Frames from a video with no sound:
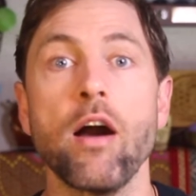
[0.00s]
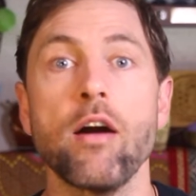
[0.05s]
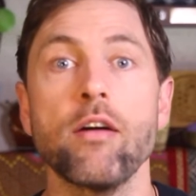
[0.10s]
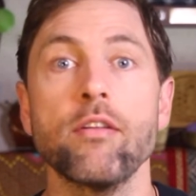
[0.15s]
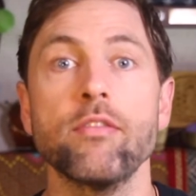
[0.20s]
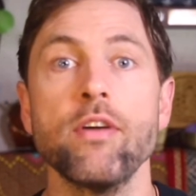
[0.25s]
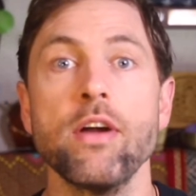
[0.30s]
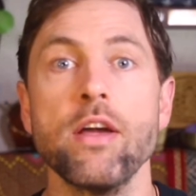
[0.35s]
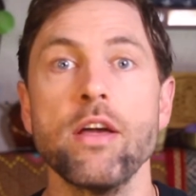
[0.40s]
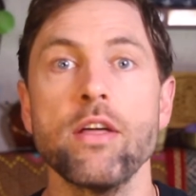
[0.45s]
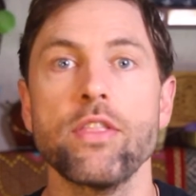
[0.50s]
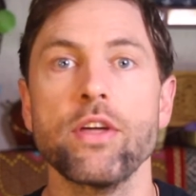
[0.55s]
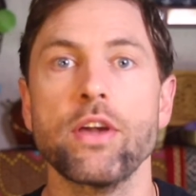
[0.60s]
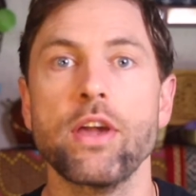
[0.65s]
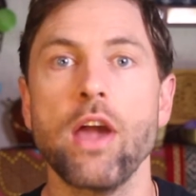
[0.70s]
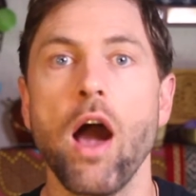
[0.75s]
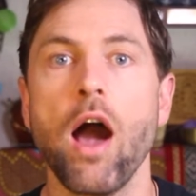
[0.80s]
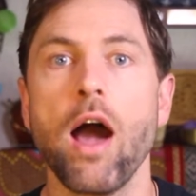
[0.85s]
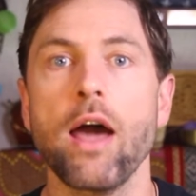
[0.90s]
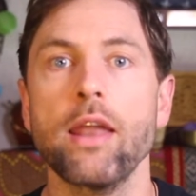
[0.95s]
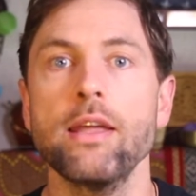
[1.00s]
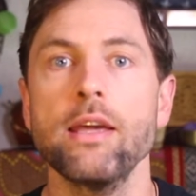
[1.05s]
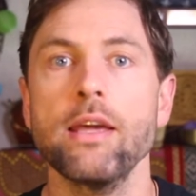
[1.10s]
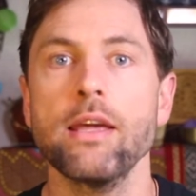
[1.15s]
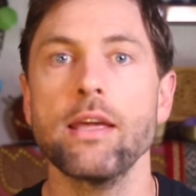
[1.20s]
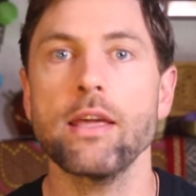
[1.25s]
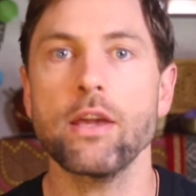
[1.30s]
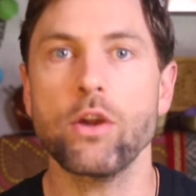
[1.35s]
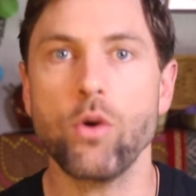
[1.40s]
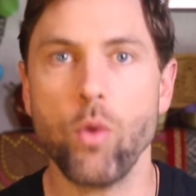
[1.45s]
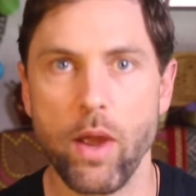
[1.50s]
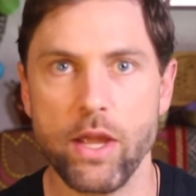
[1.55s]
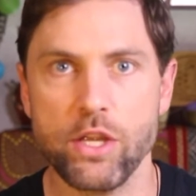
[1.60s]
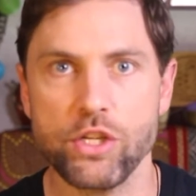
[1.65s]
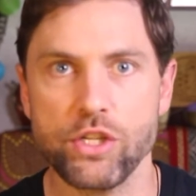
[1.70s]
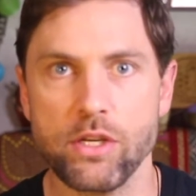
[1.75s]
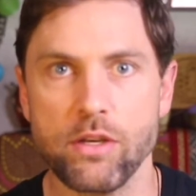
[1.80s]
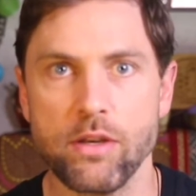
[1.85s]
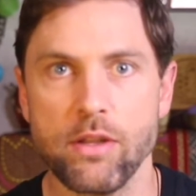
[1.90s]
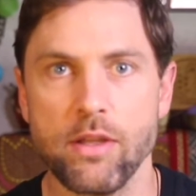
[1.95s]
of the God
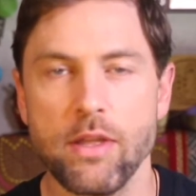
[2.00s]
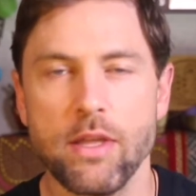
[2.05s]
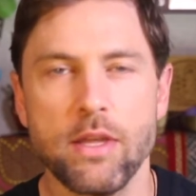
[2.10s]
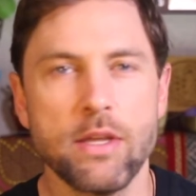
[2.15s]
equation,